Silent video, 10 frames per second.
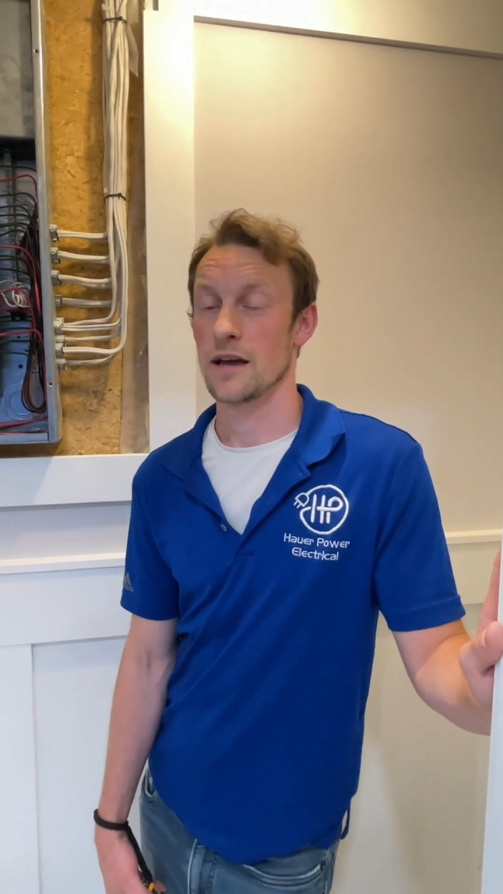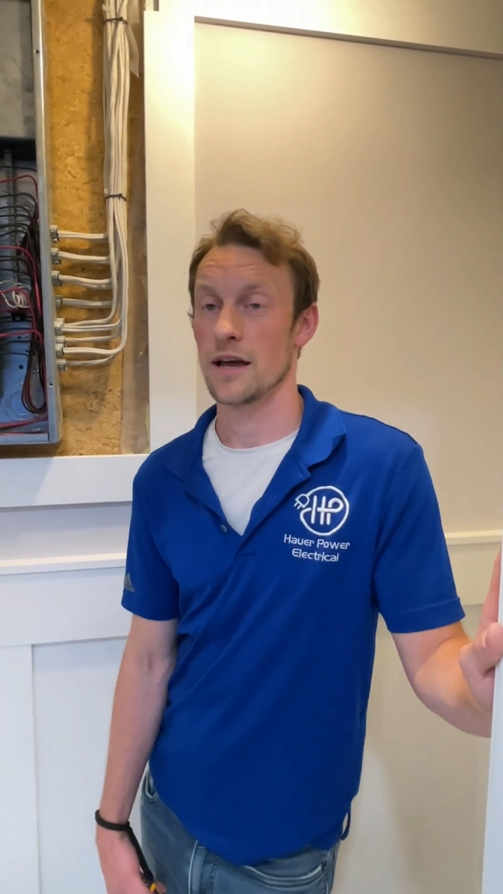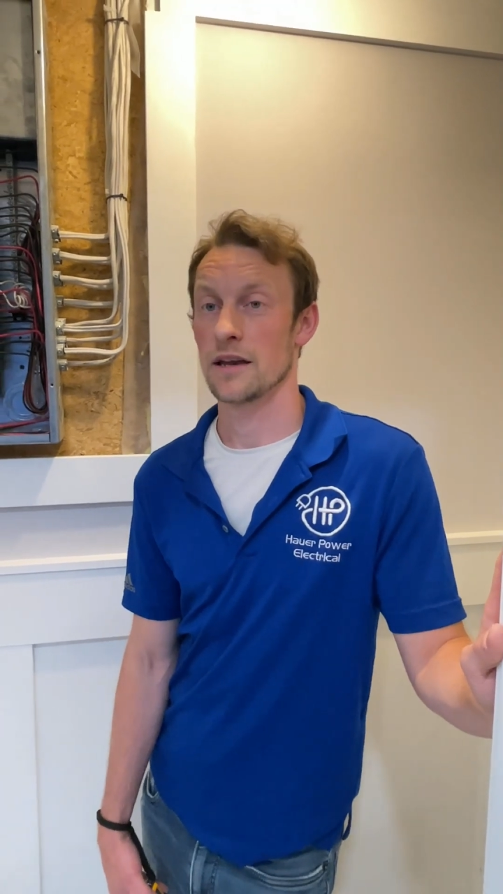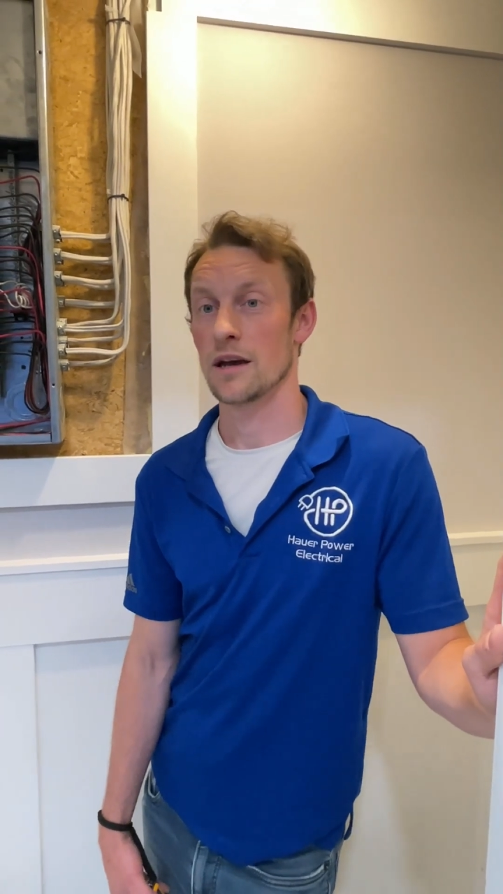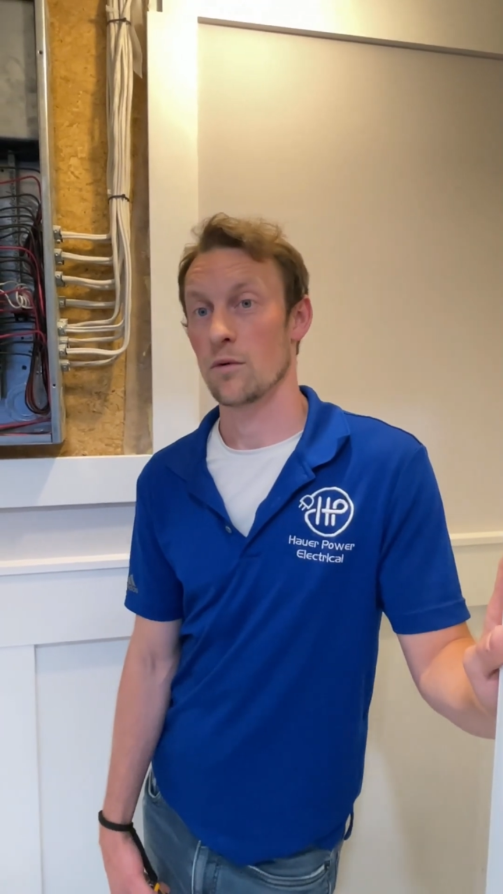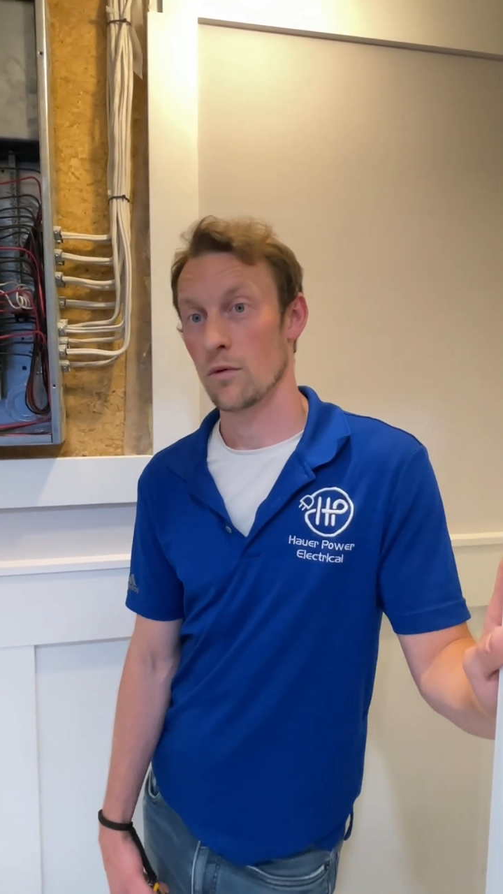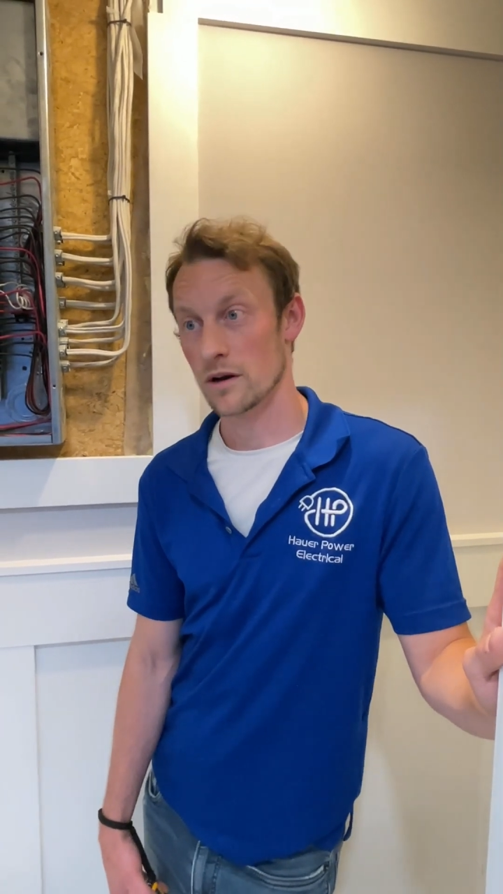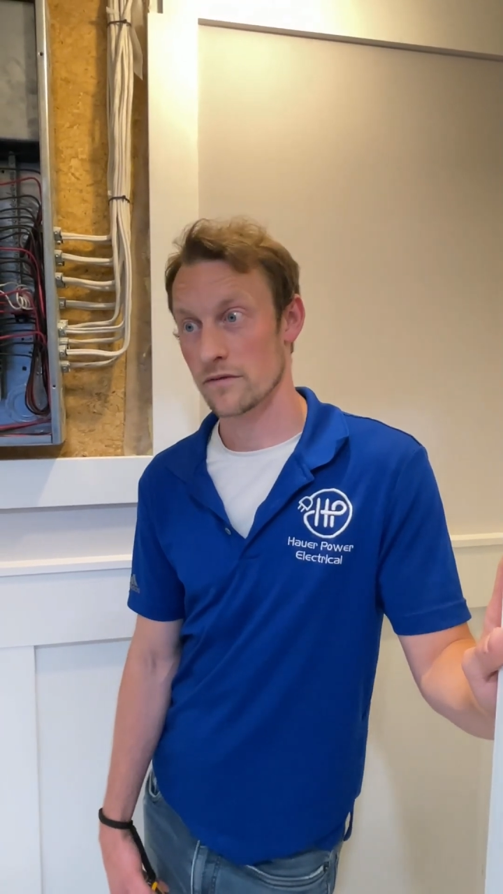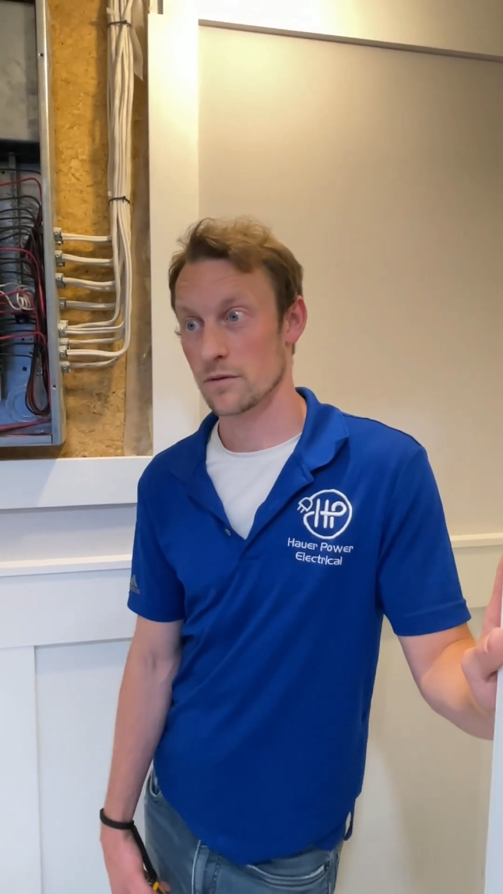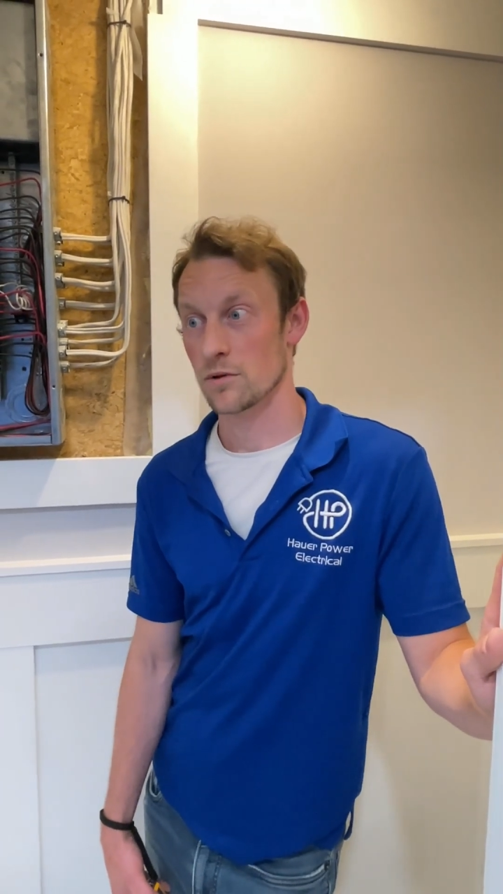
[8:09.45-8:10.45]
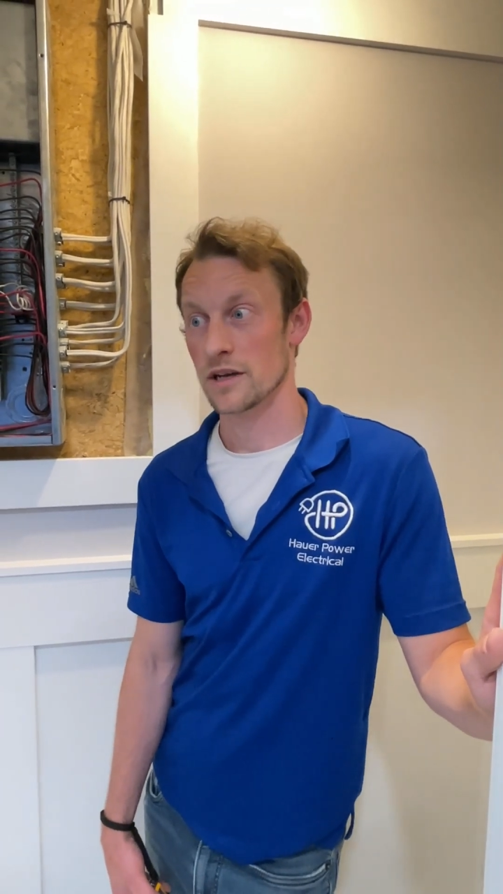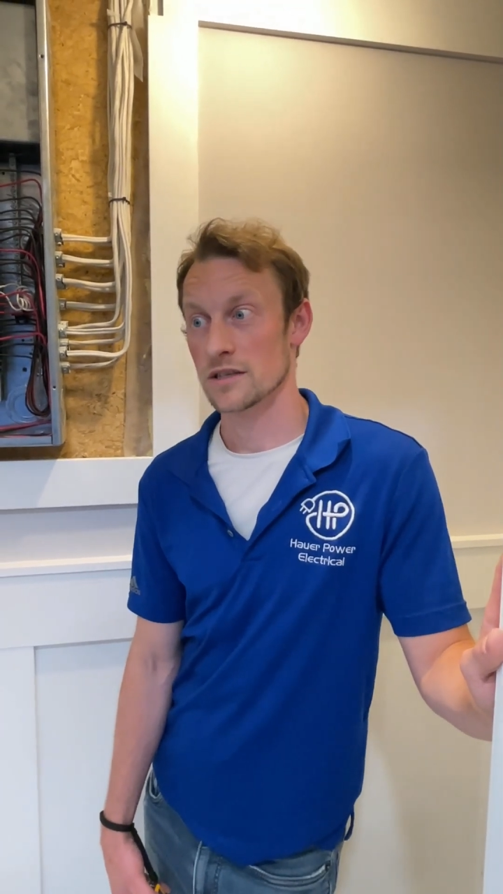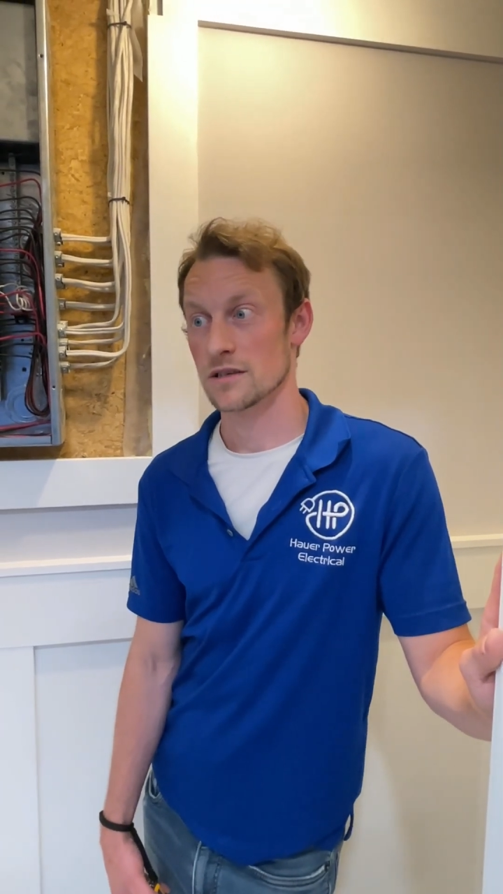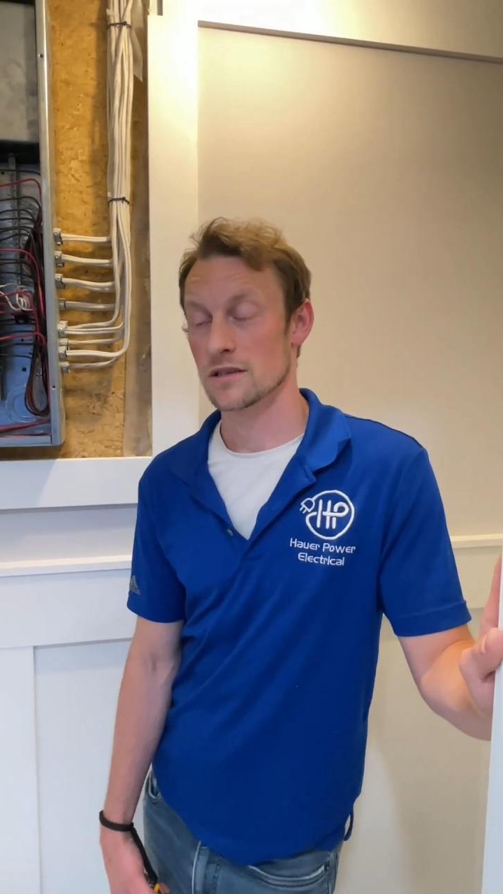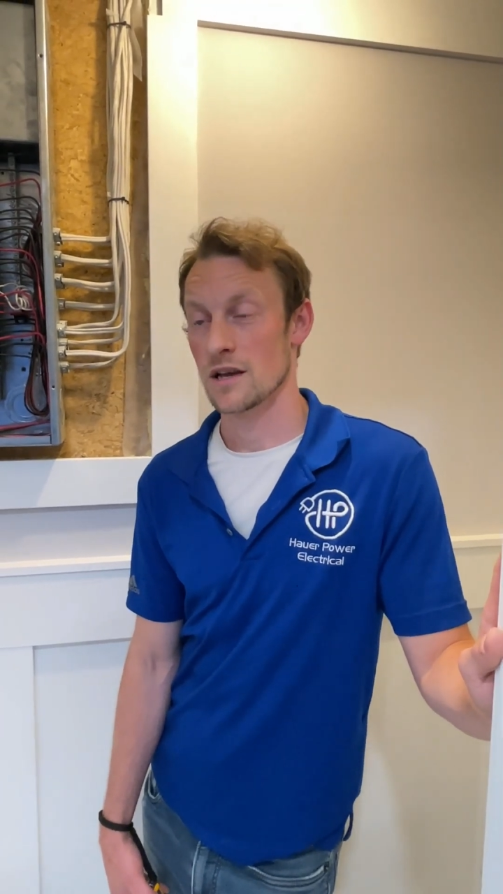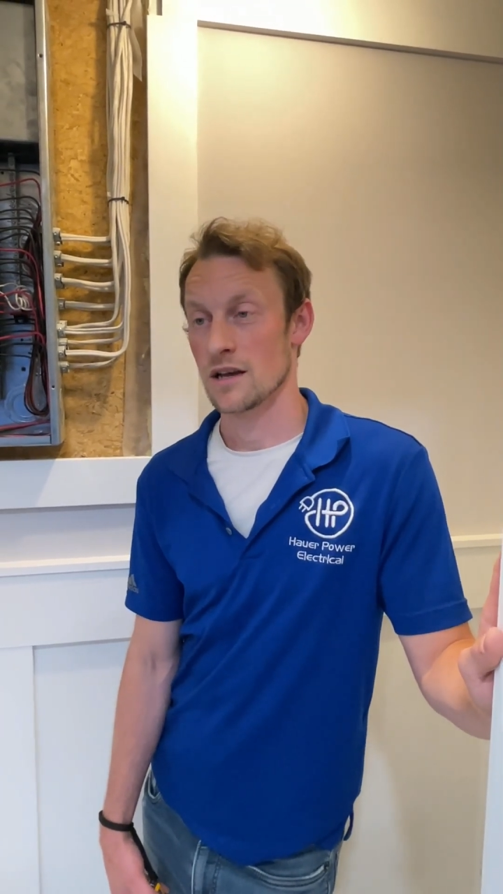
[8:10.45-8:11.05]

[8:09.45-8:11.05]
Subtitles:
And at one of their places,